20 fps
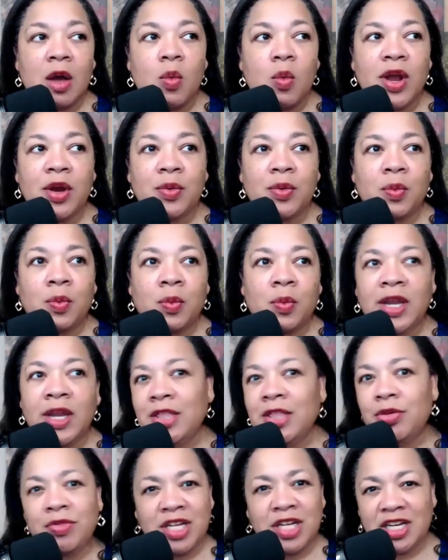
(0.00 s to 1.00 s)
where
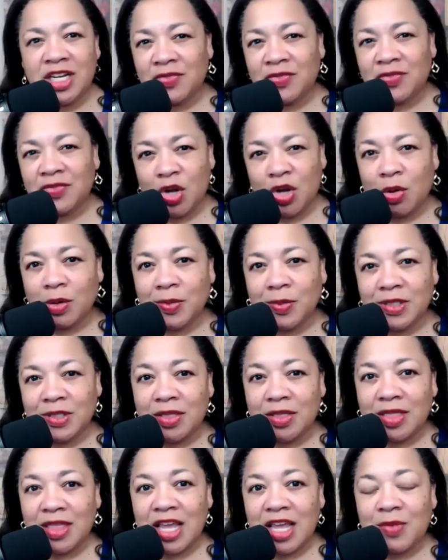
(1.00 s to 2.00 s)
we either didn't even know it
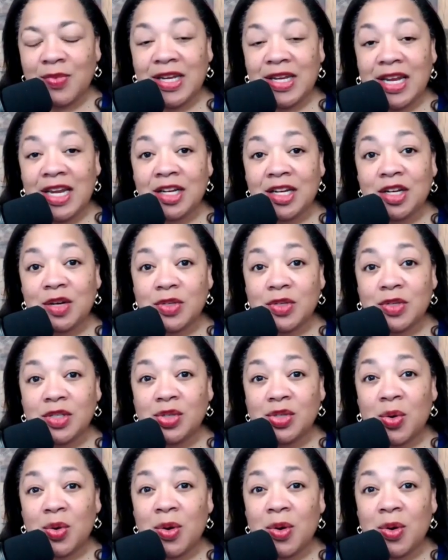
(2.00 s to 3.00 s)
was a thing we needed to
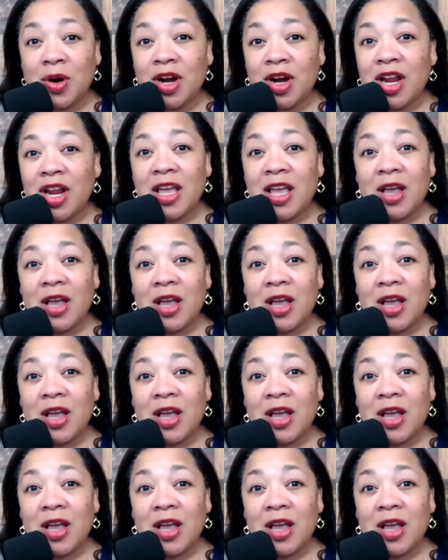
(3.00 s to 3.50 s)
restore,